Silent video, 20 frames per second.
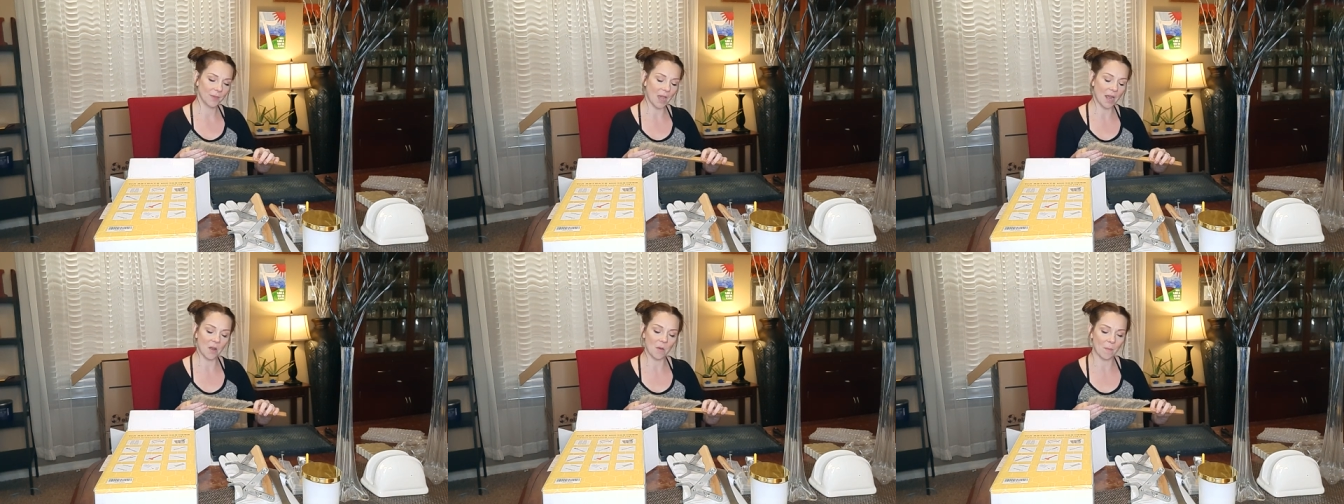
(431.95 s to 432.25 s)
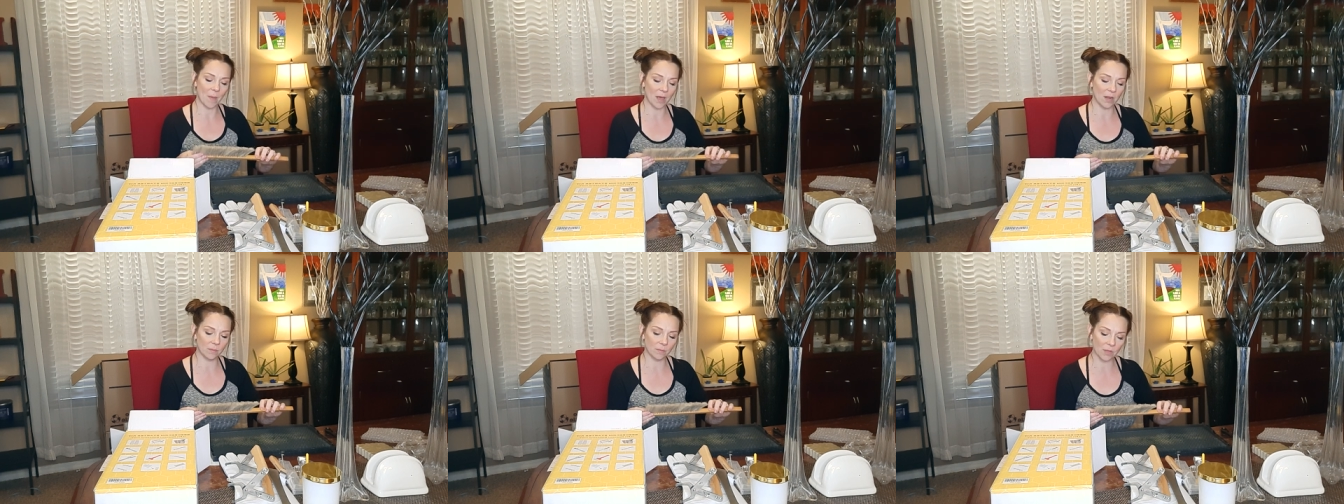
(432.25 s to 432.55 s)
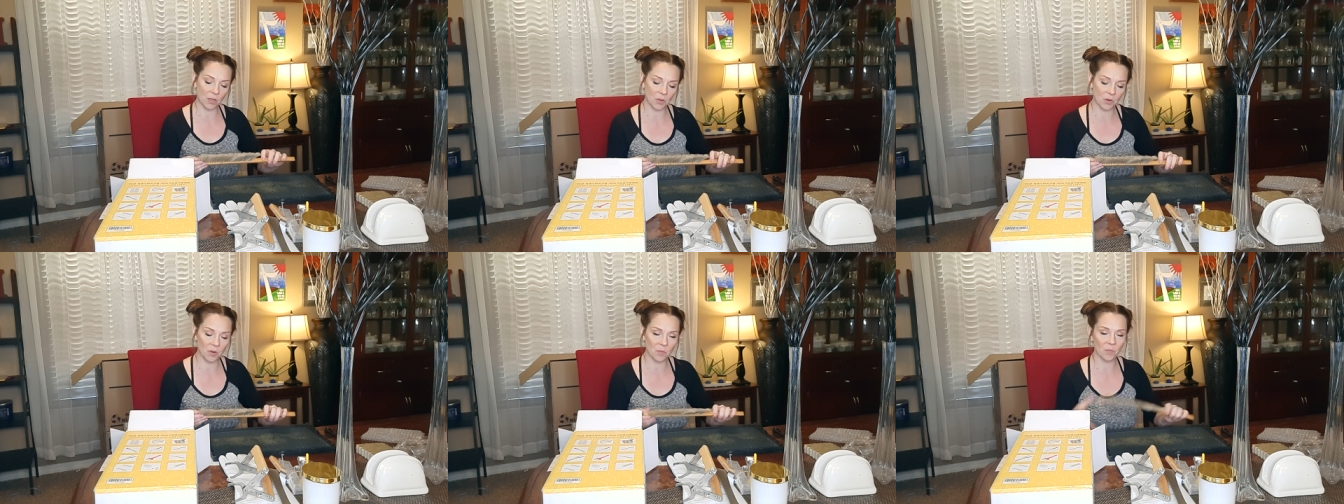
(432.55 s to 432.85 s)
I don't mind
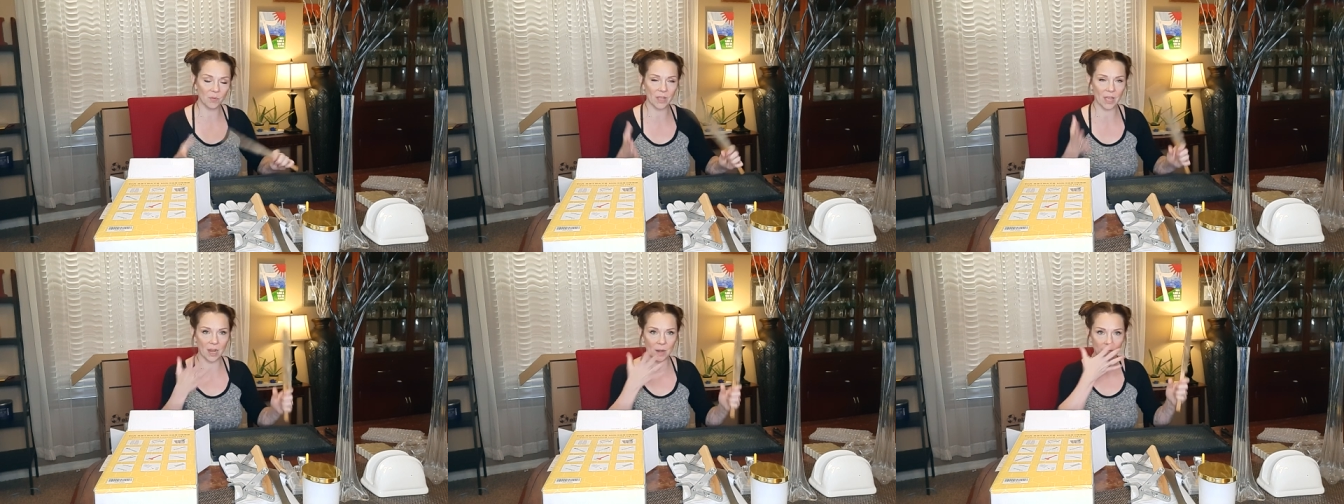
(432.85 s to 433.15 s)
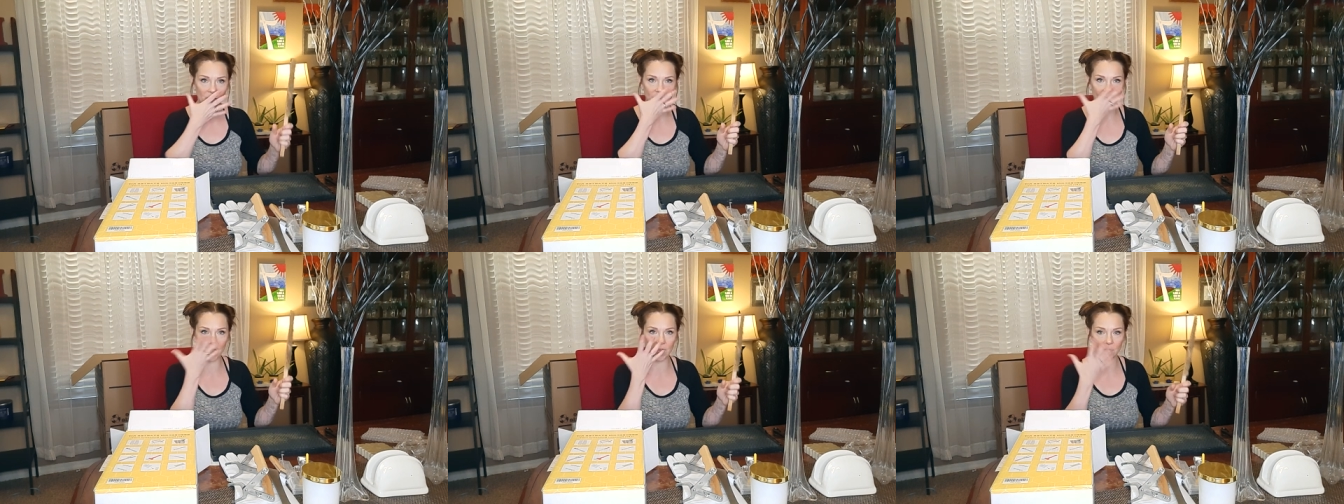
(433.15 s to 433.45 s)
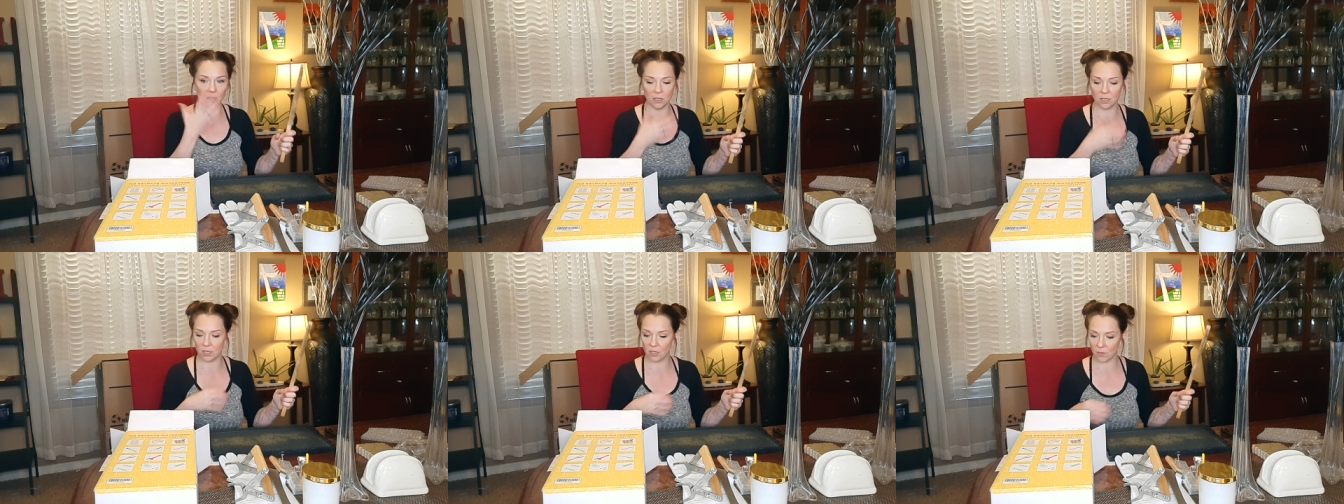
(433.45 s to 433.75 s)
them long. We had a
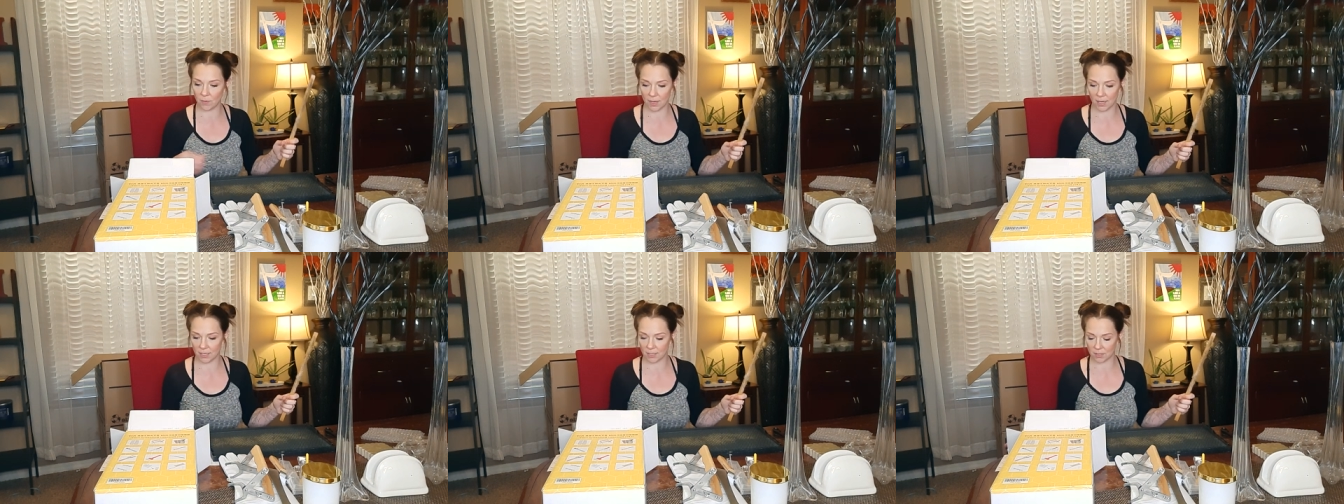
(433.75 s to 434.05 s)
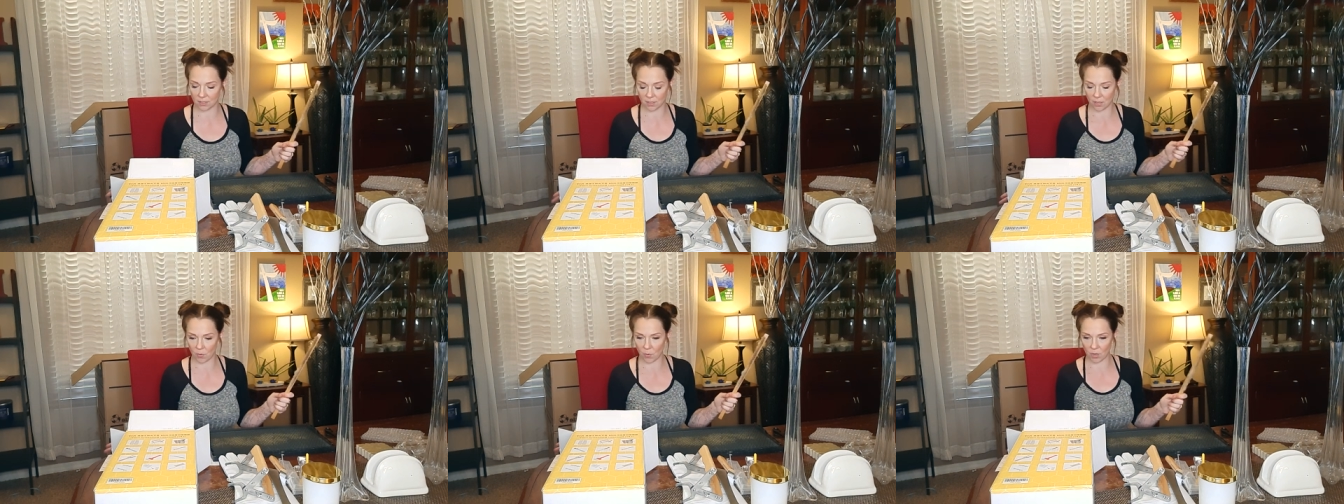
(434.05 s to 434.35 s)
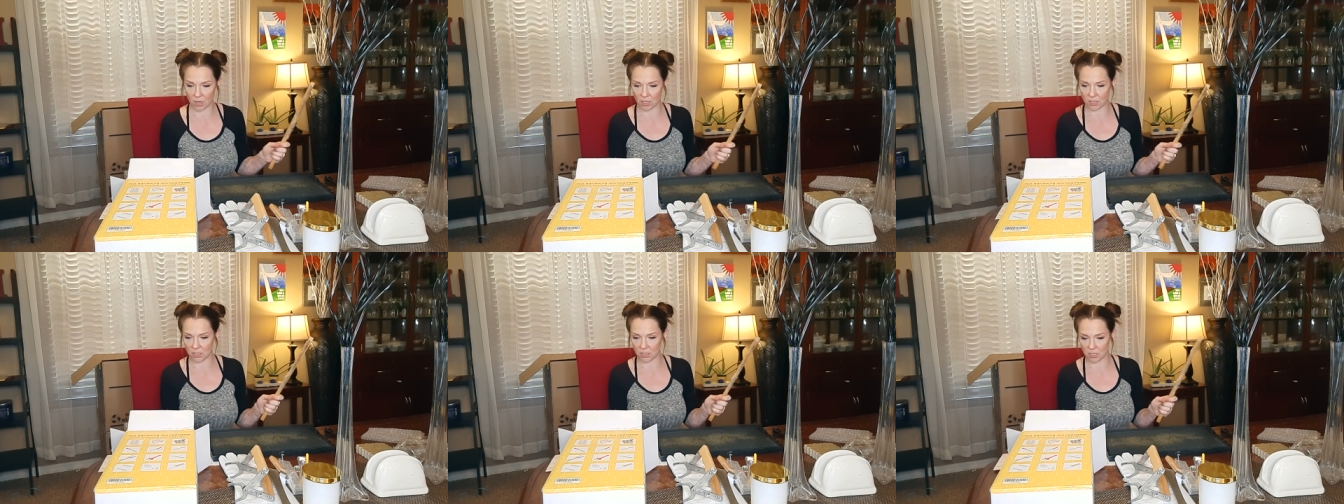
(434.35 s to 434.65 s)
veil anyway, so they
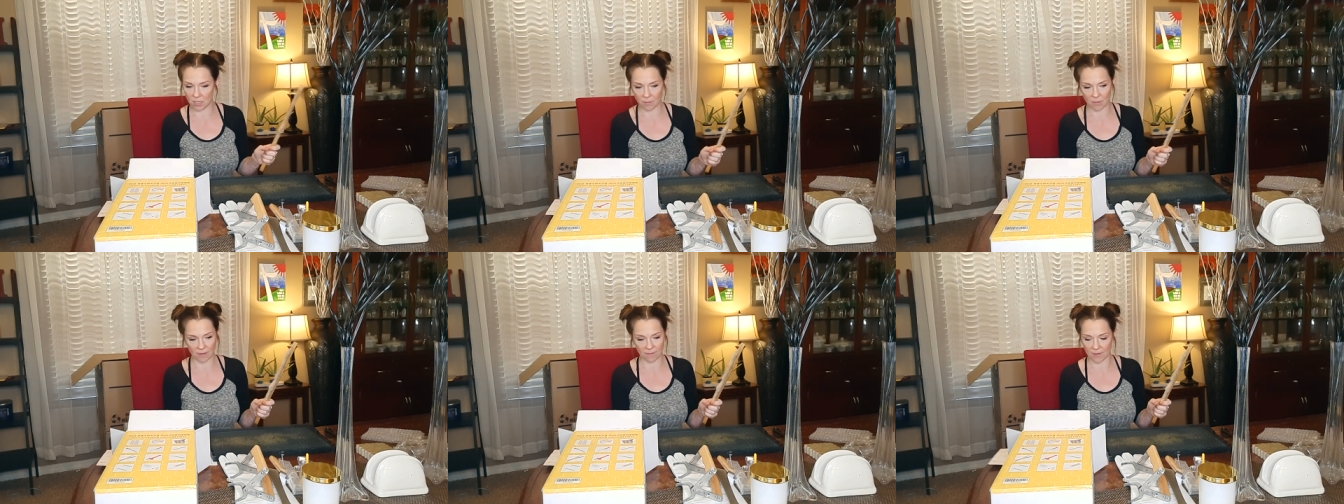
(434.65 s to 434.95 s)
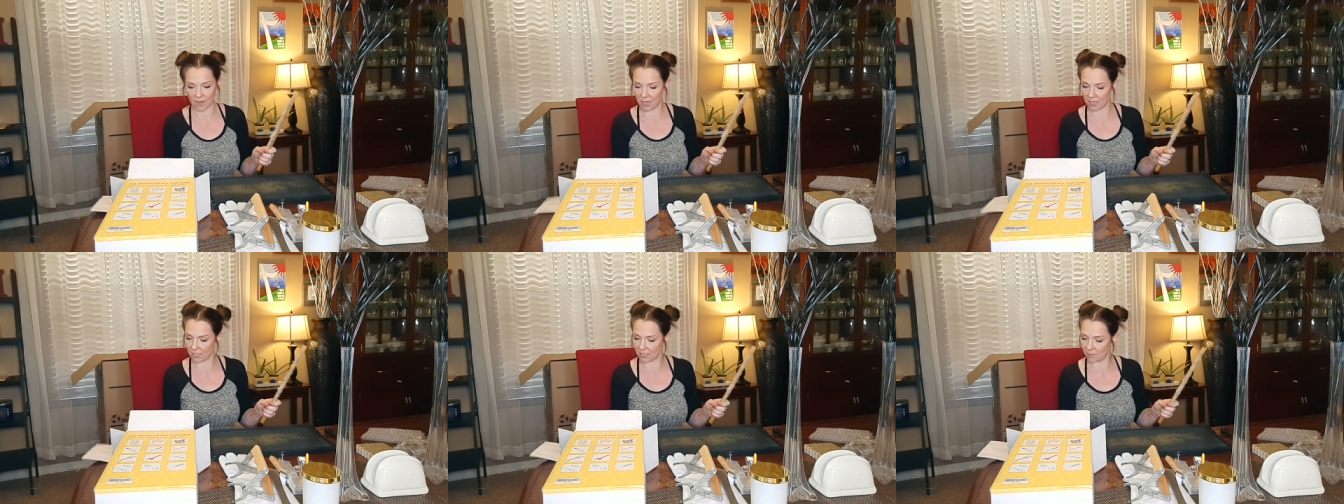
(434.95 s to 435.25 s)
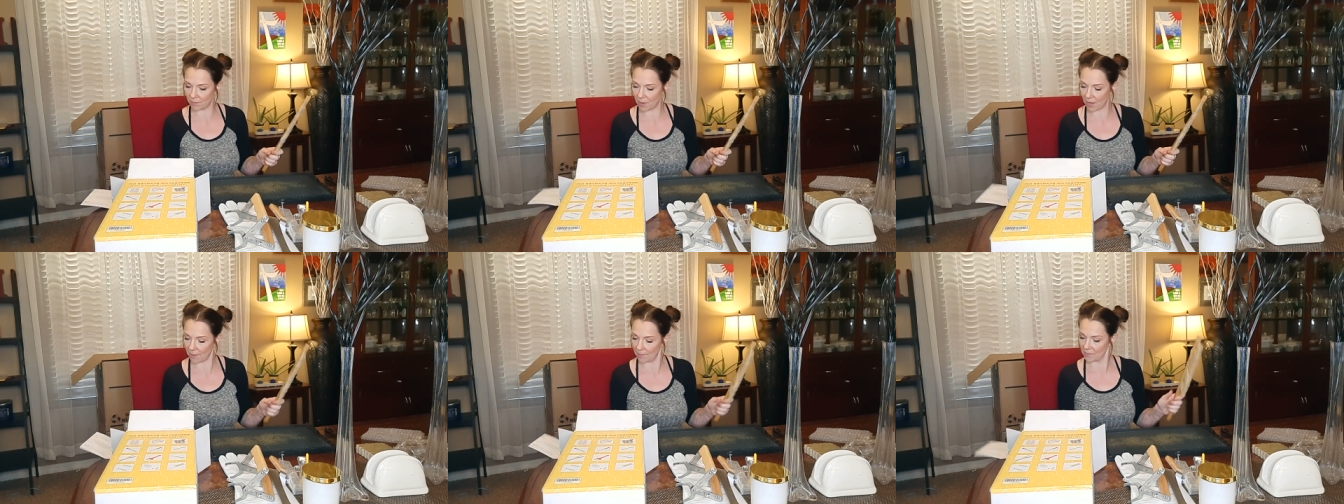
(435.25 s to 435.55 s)
weren't going to sting my
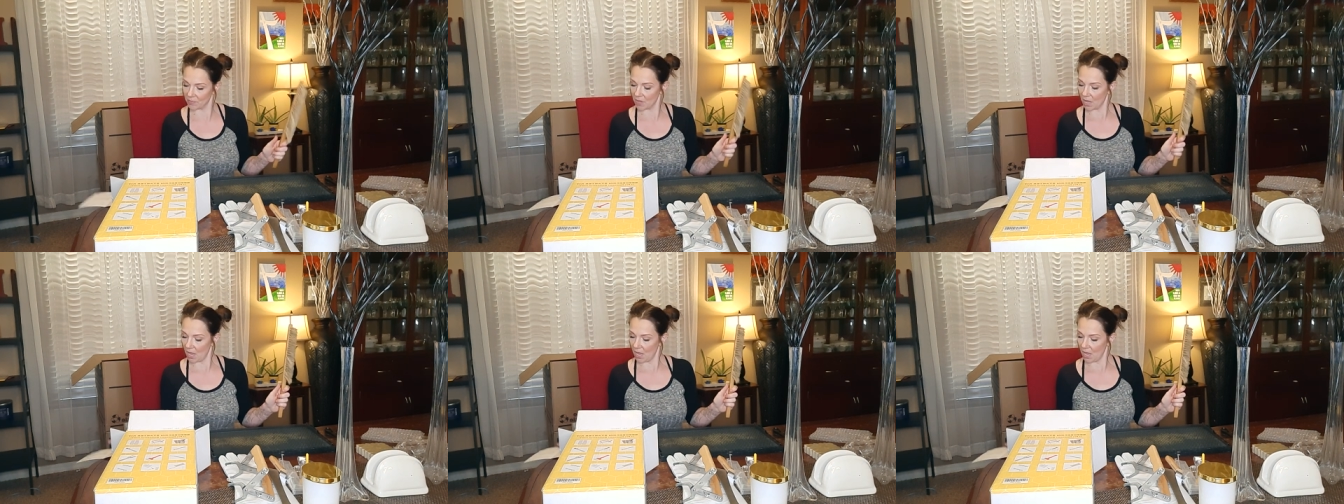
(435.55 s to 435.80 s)
face. But